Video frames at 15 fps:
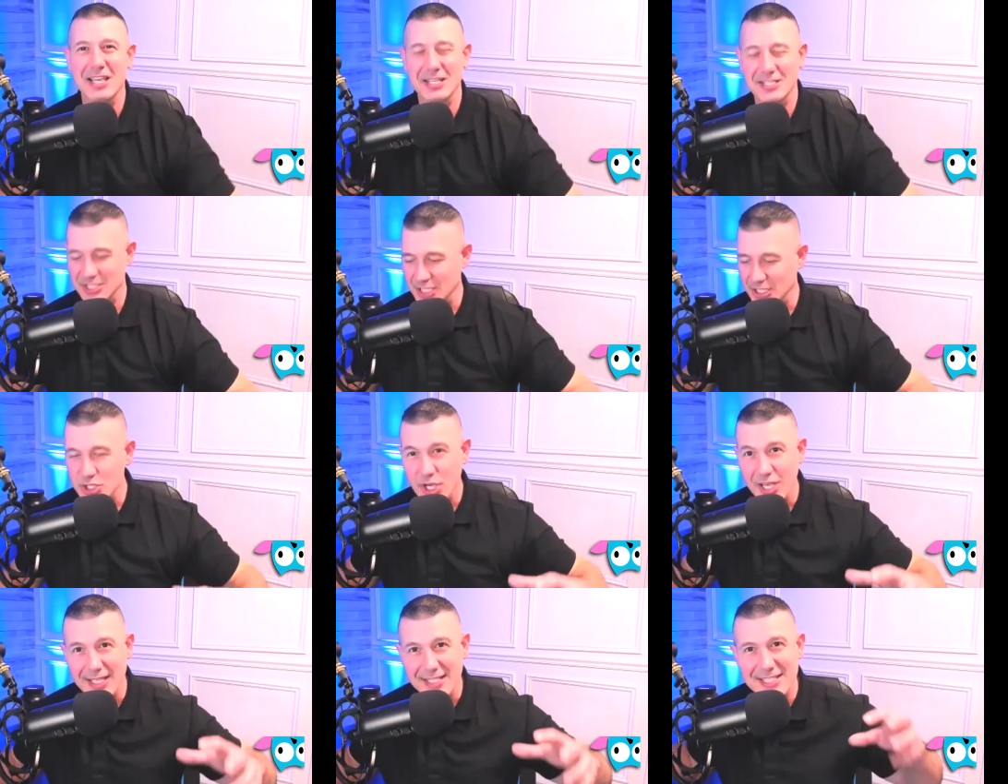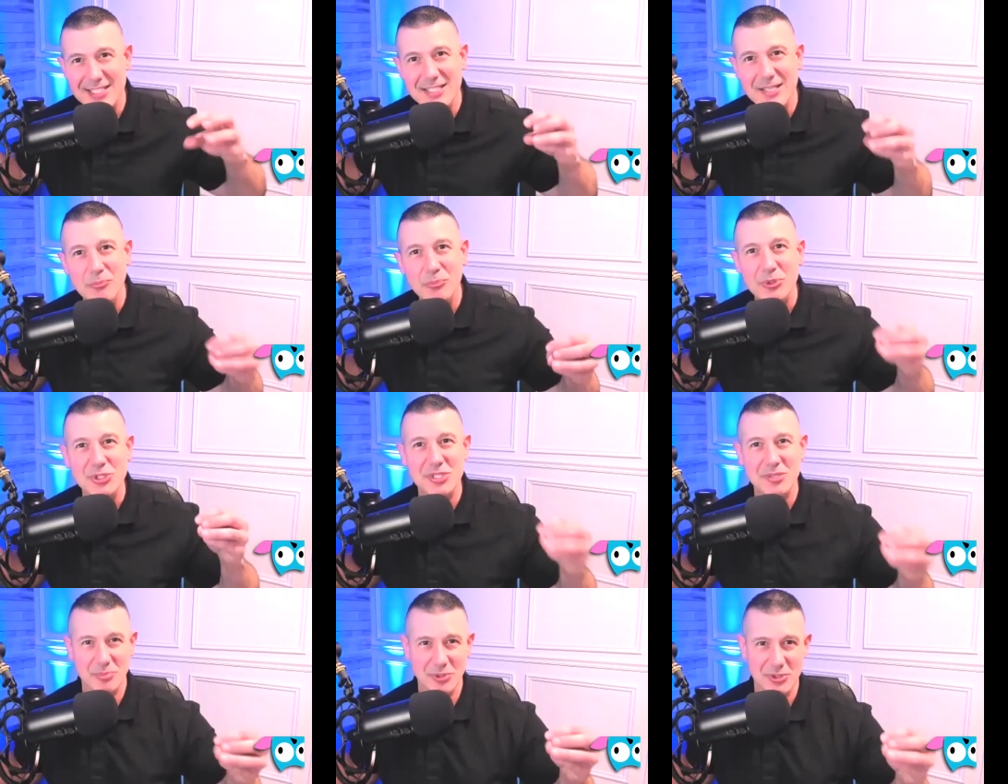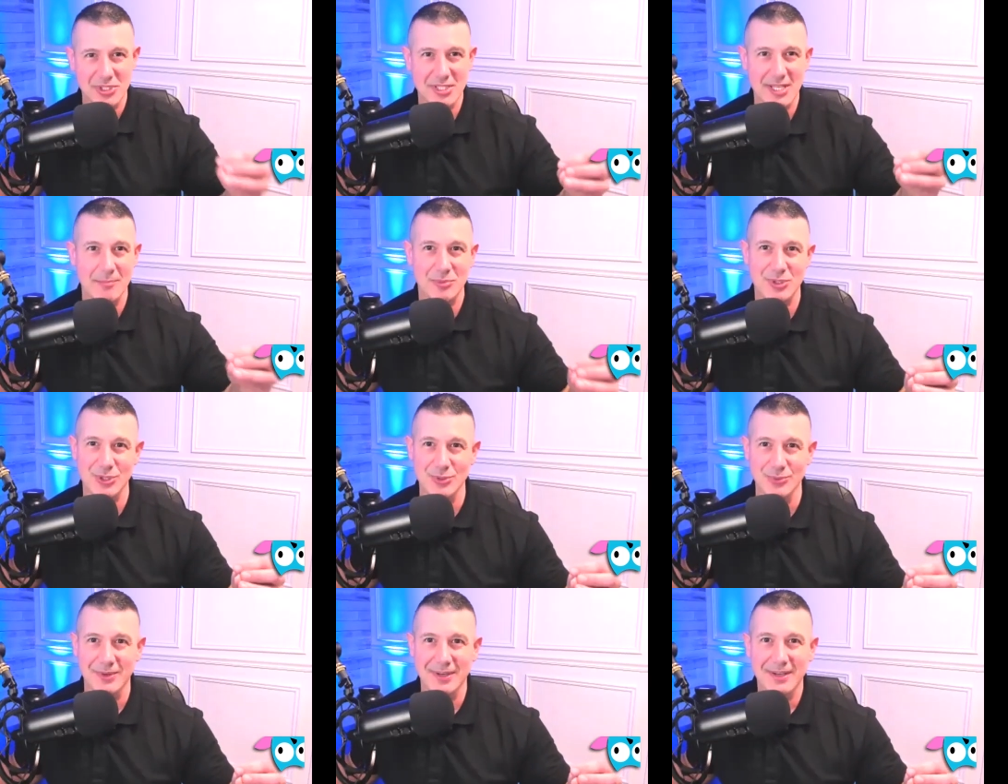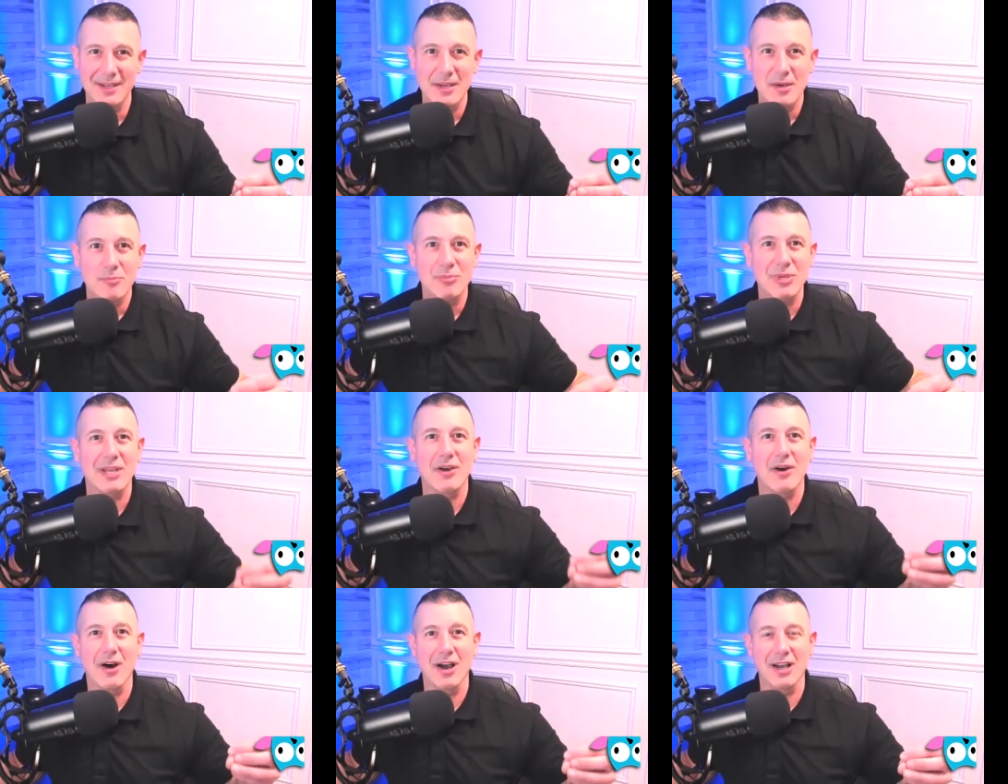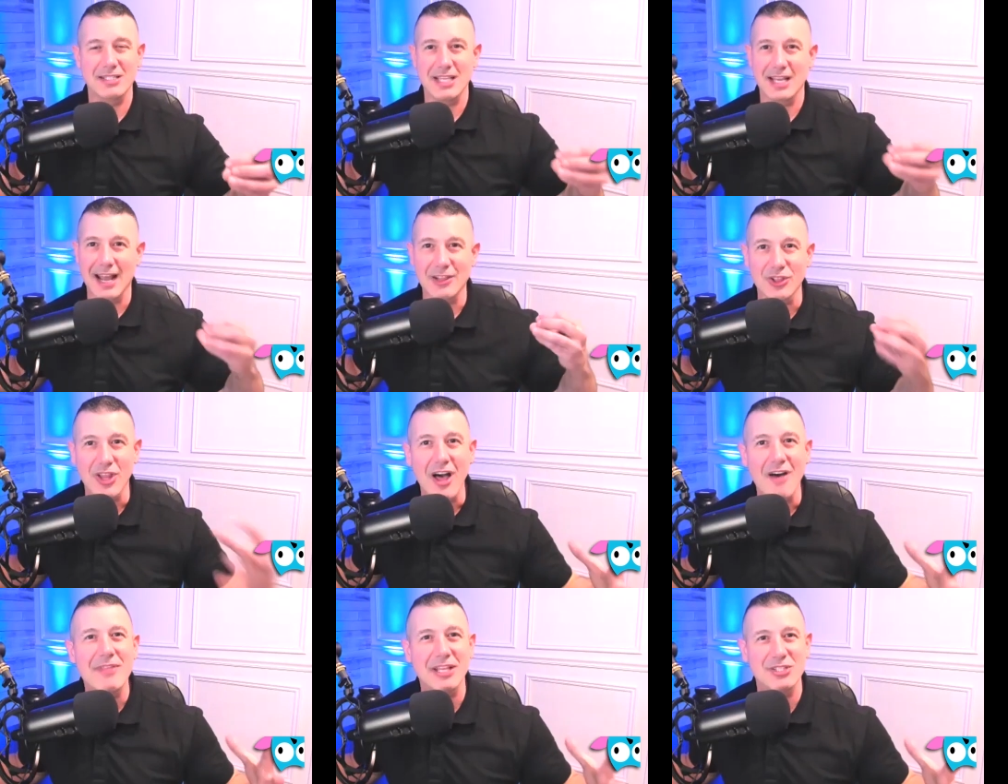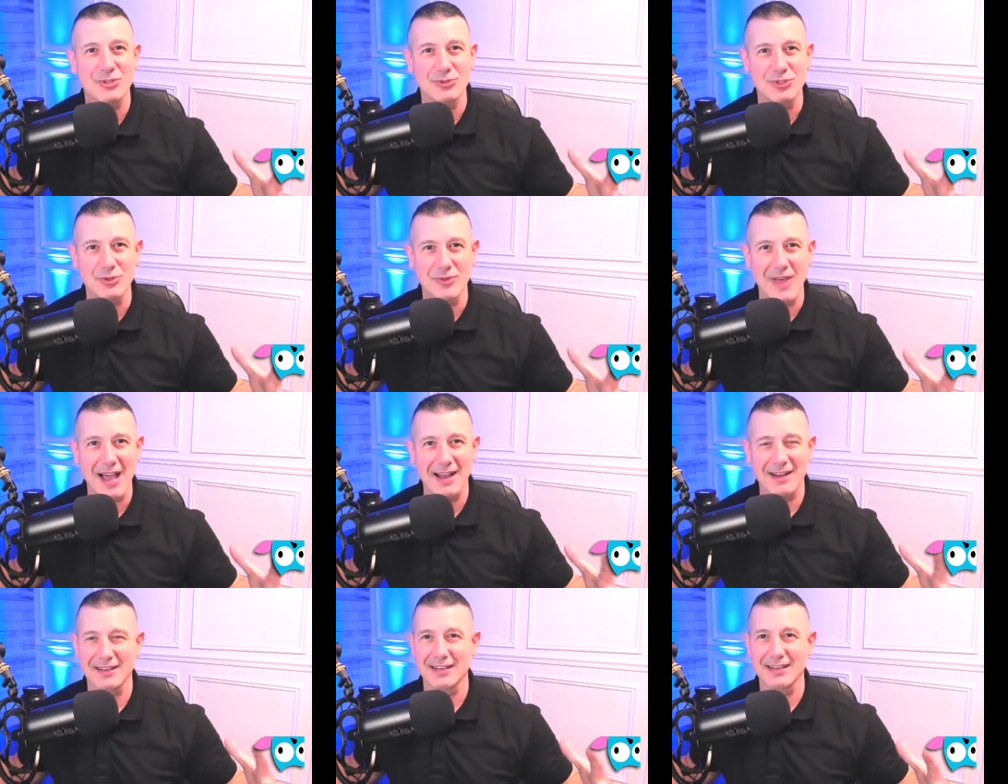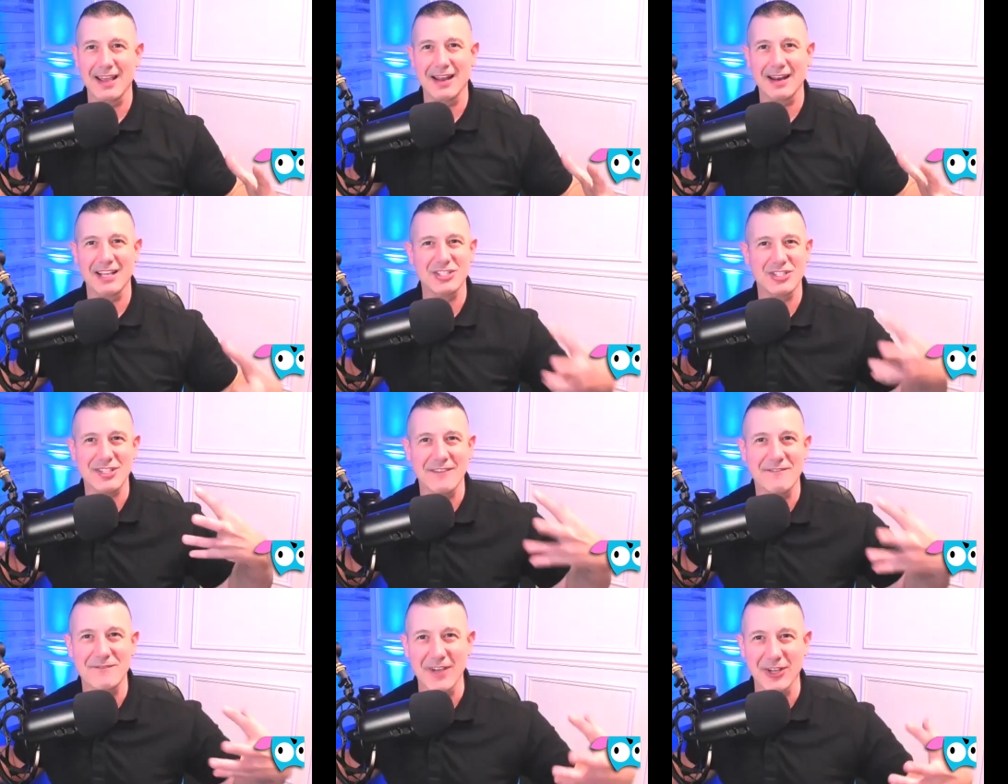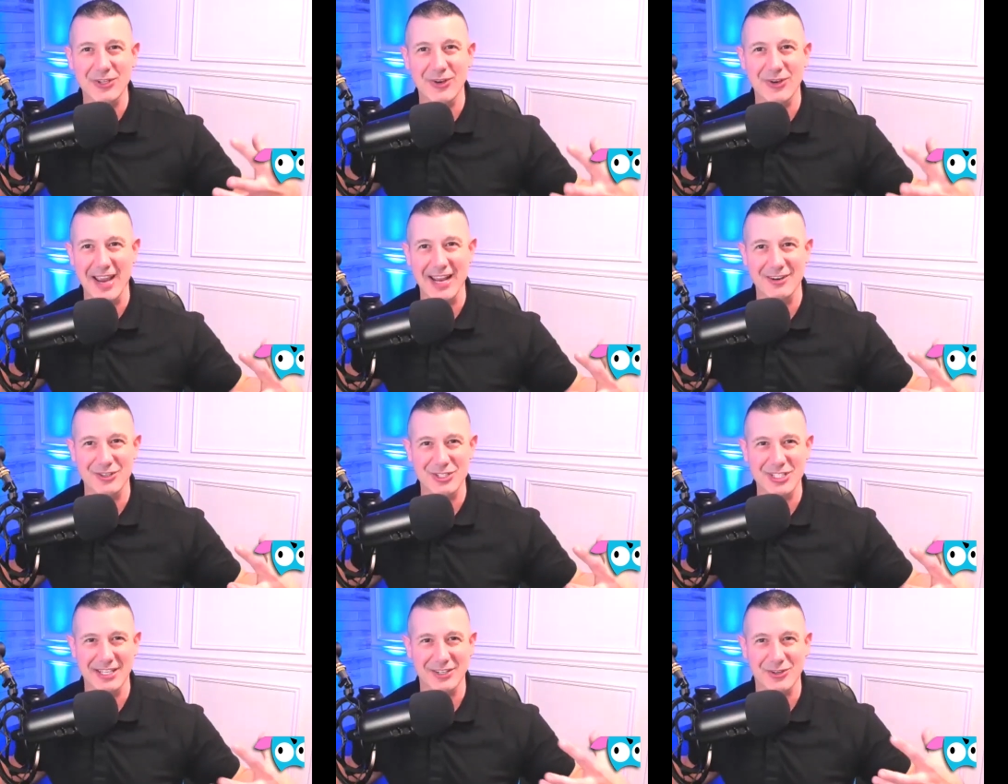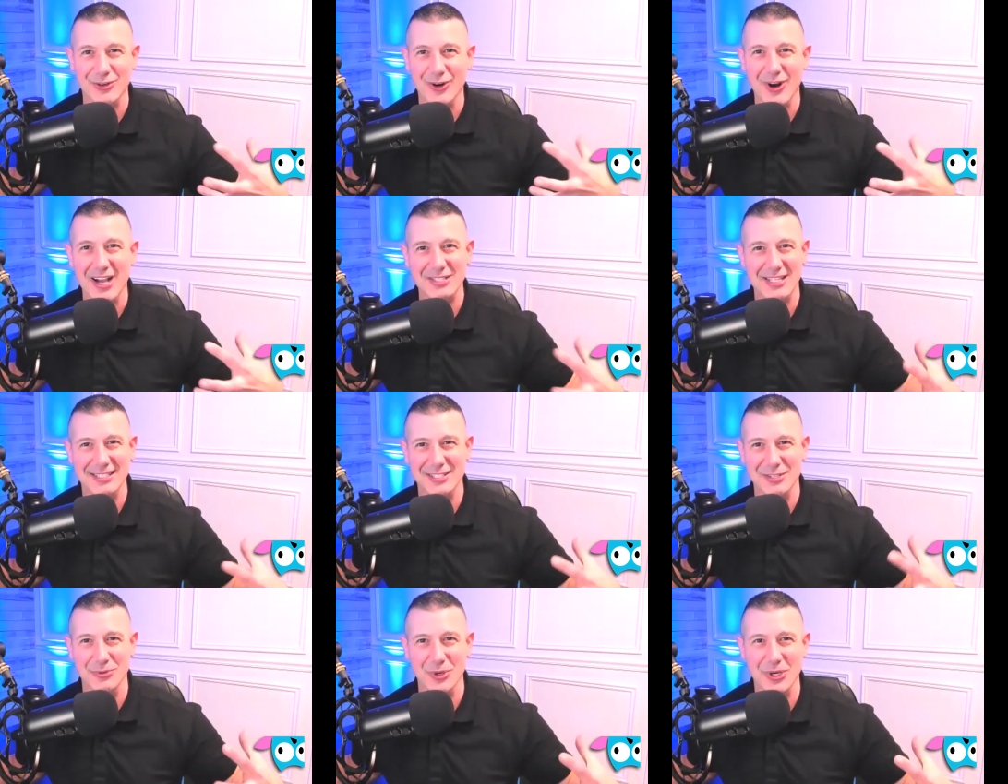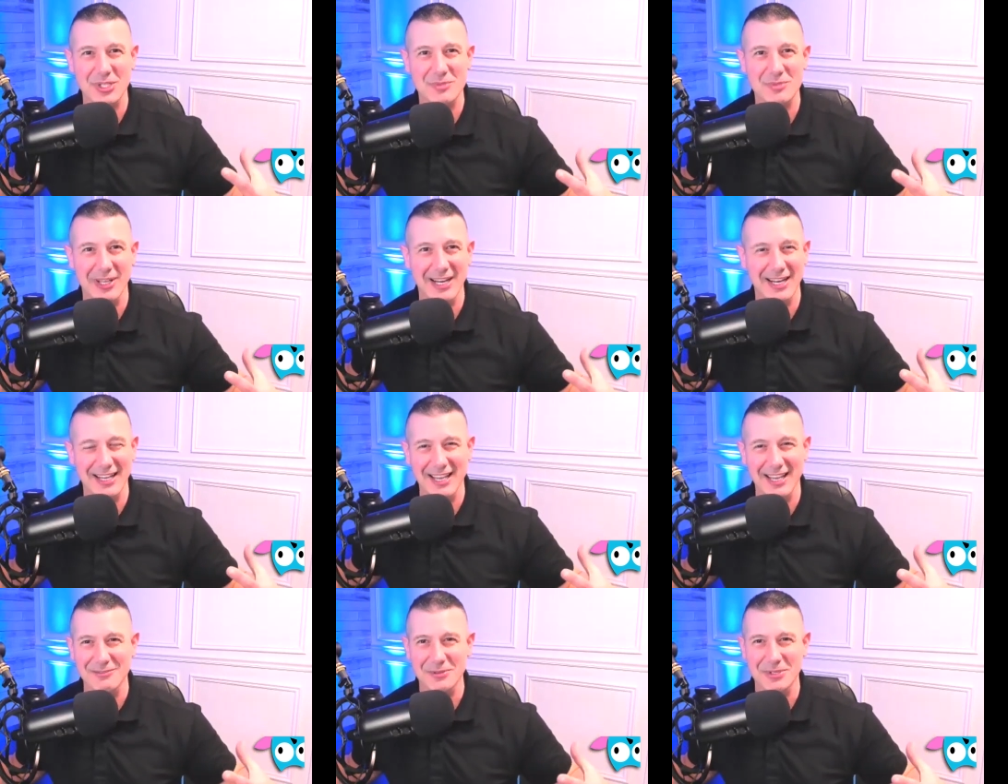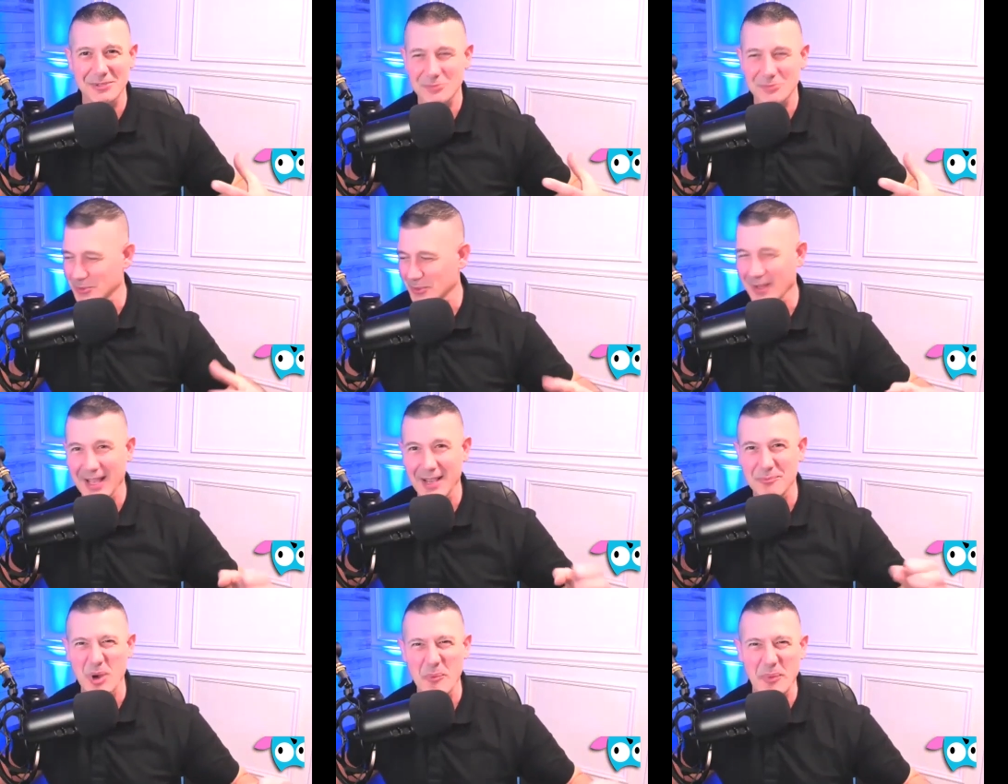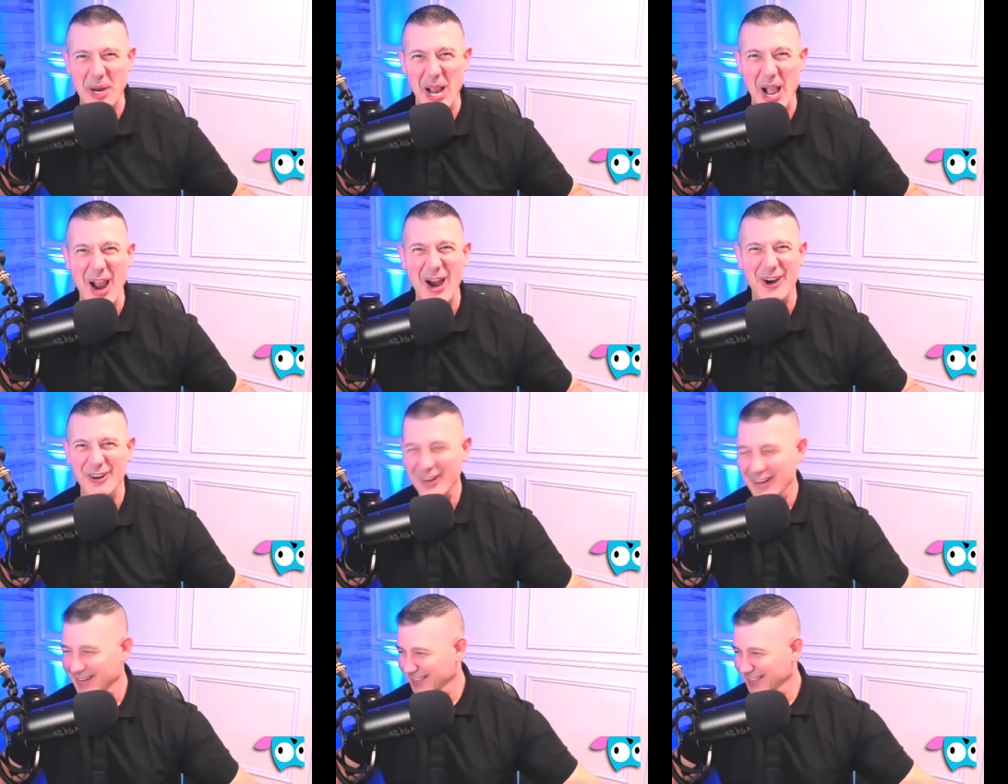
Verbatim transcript: it's such a simple, simple step too, because, and I love that you do that. And, and I just, I felt your energy across as you were explaining it when, when you were like pumping iron.